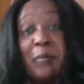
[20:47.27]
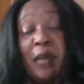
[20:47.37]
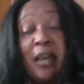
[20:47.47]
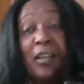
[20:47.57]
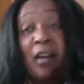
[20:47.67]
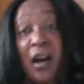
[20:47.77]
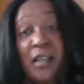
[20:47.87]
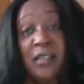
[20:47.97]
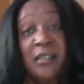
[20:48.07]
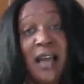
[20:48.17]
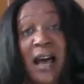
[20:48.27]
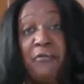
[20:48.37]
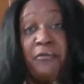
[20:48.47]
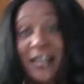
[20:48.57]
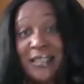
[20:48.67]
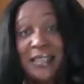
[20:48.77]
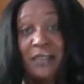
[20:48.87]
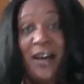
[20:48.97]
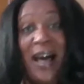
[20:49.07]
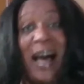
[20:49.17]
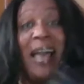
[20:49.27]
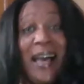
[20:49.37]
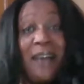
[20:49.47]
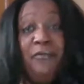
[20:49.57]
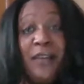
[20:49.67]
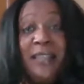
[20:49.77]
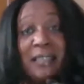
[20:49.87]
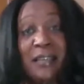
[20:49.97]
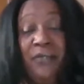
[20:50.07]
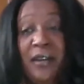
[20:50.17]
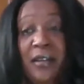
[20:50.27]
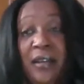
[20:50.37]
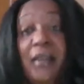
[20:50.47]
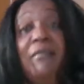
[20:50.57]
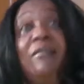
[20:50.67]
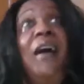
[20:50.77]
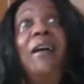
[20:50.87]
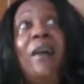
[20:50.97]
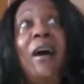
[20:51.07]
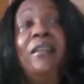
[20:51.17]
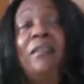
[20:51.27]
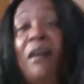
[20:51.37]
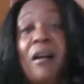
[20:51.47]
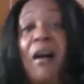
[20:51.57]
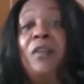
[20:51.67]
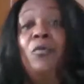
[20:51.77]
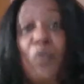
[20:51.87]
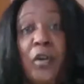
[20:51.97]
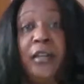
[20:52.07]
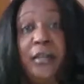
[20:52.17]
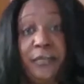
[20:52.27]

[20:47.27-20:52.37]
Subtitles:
it causes us to have fatty liver. I had fatty liver. Thank God, knock on wood,